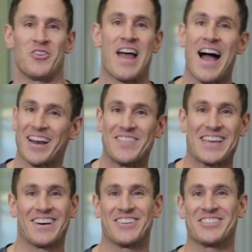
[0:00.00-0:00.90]
you're not gonna
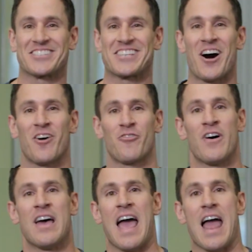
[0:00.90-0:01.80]
be killing
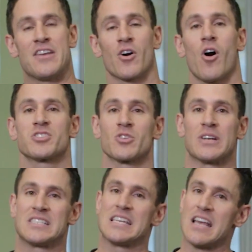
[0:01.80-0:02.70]
yourself, and you're also
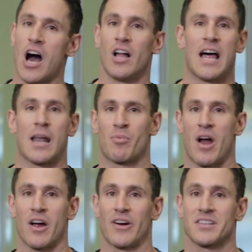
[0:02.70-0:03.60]
gonna see a lot of
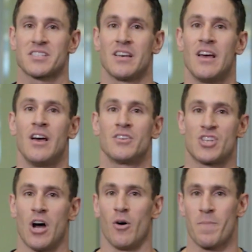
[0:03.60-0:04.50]
progress.
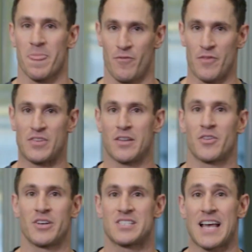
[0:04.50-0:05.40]
So, 15 to
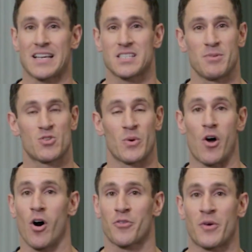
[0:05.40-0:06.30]
30 seconds in
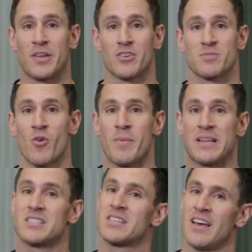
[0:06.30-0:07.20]
between all 3 of those
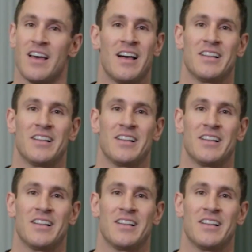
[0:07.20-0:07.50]
movements,